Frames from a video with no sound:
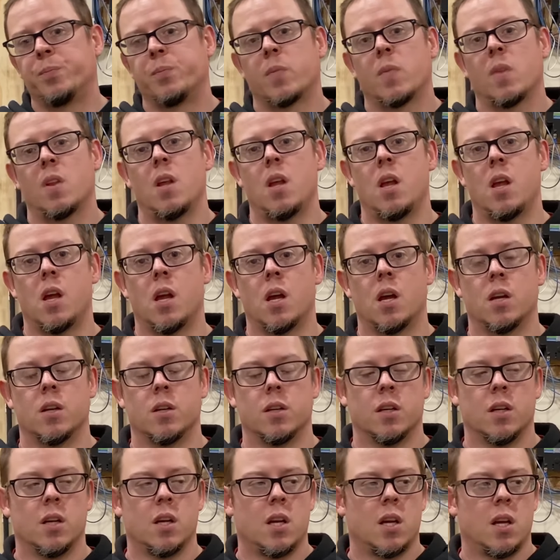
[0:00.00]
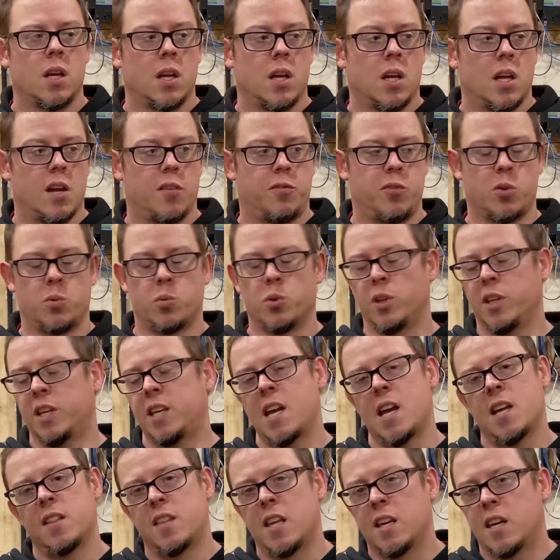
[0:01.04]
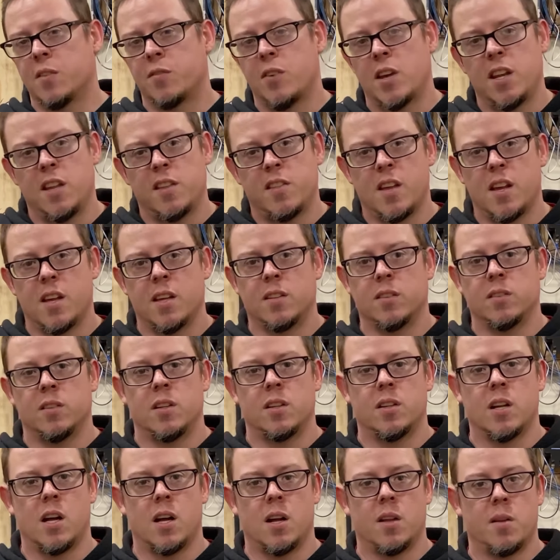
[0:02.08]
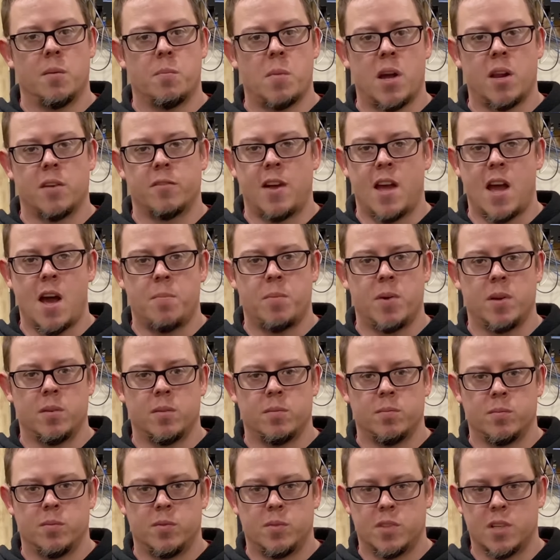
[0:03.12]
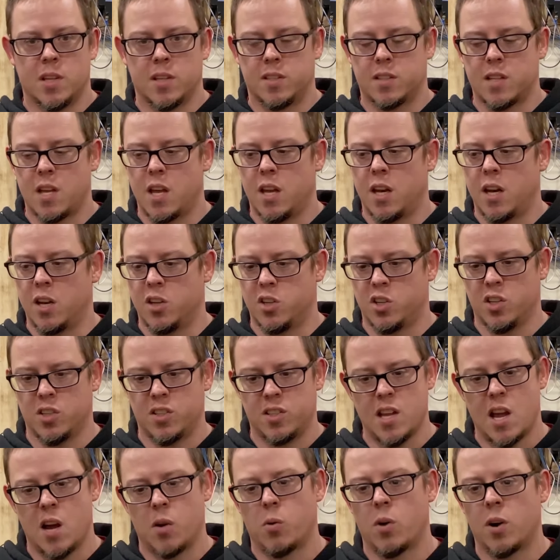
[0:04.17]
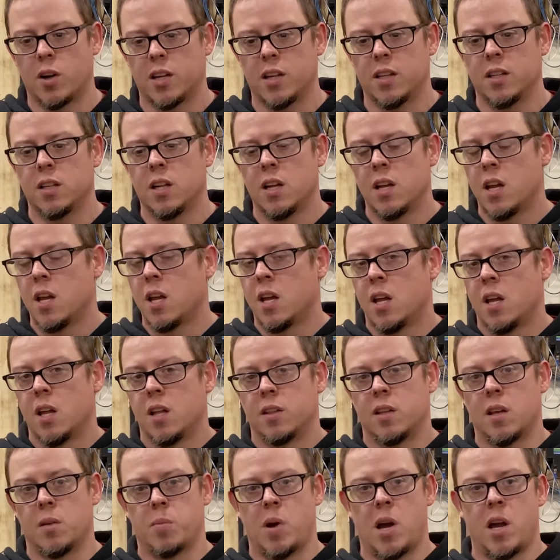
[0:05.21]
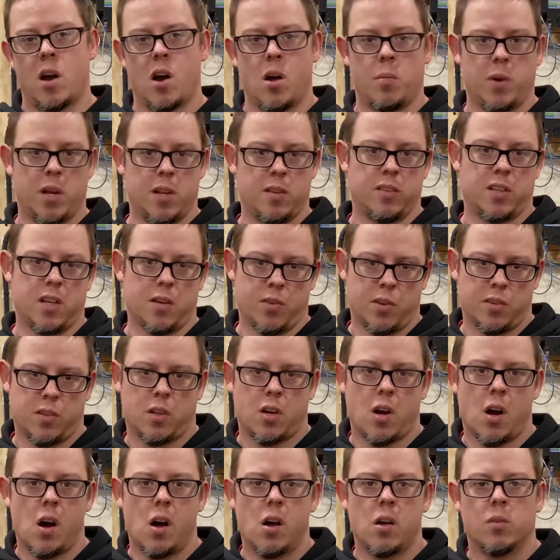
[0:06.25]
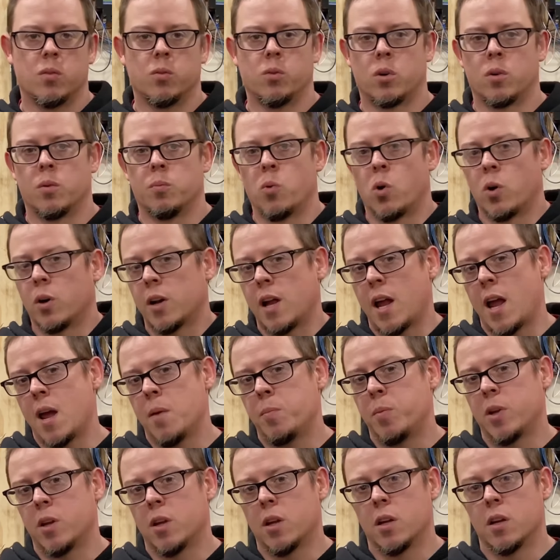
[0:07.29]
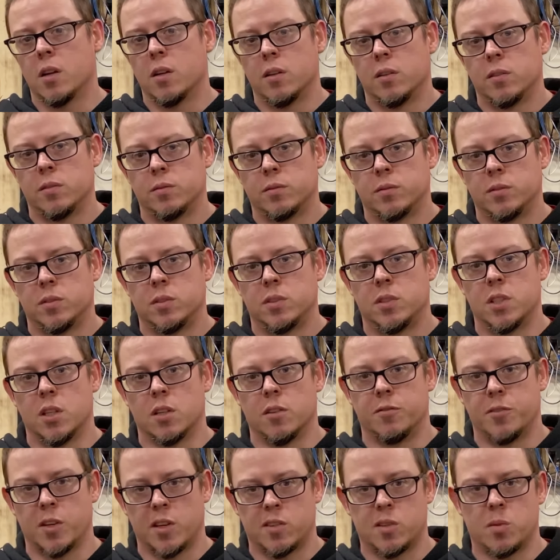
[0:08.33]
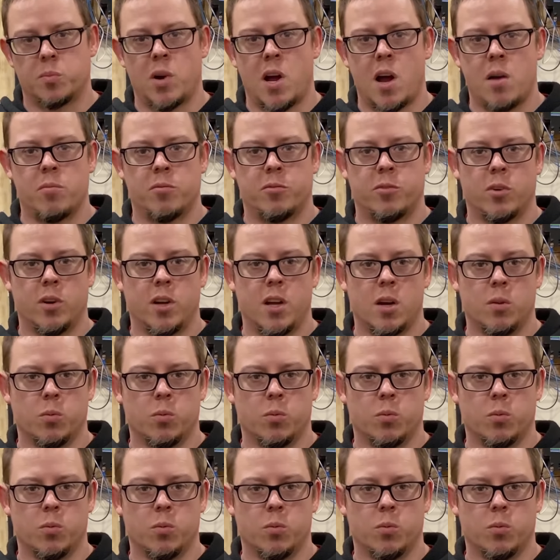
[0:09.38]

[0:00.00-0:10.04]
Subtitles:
and if you really can't think of anything that might have happened since then and it's just not working, then by all means give us a call. We're more than happy to fix the problem for you.